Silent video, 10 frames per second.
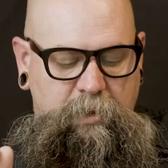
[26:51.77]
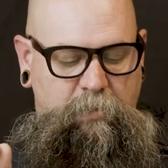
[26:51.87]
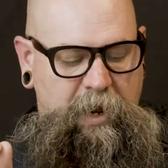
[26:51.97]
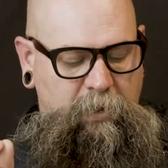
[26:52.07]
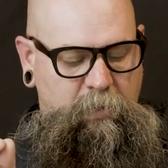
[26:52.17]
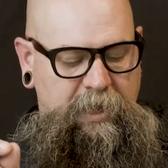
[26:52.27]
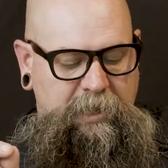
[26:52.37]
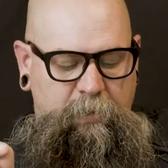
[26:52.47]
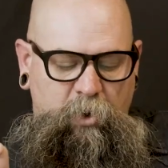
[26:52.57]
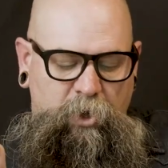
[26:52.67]
right away
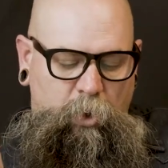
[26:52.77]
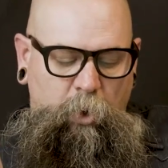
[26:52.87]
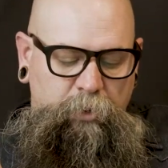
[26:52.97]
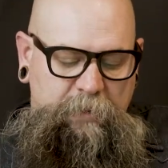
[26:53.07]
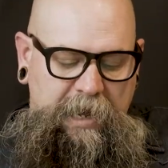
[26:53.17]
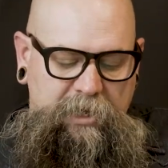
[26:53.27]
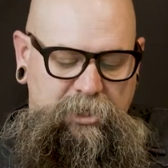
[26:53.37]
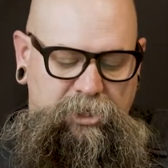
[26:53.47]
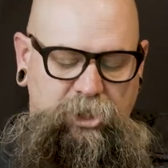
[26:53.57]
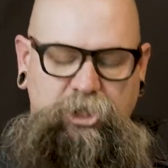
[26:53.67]
that word old man
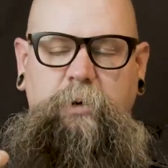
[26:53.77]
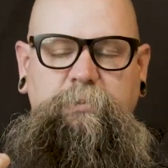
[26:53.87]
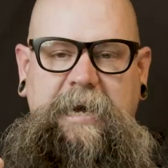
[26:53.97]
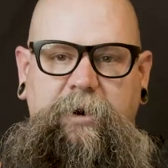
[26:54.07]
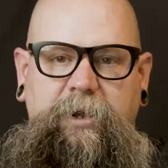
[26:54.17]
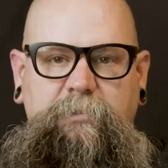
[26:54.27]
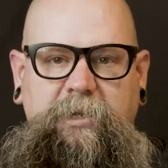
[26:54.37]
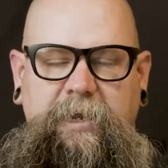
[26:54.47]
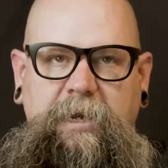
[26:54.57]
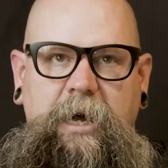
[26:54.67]
just jumped out at me,
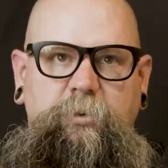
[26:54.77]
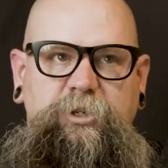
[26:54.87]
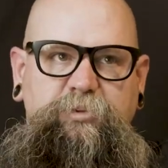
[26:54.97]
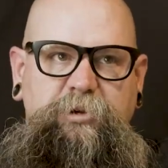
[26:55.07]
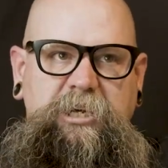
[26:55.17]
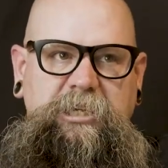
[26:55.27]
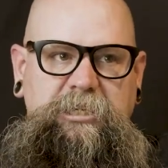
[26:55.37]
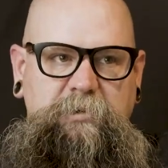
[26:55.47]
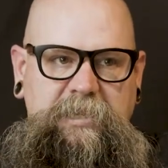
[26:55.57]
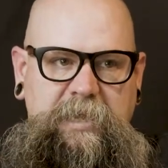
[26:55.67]
like God was speaking
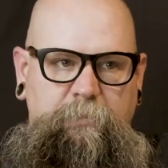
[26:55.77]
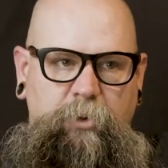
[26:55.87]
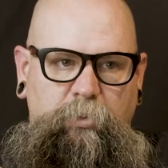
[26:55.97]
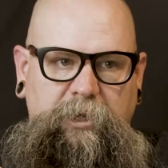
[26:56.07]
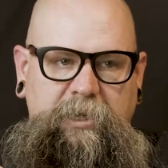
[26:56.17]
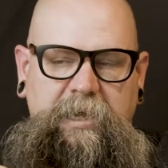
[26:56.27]
to me in that moment.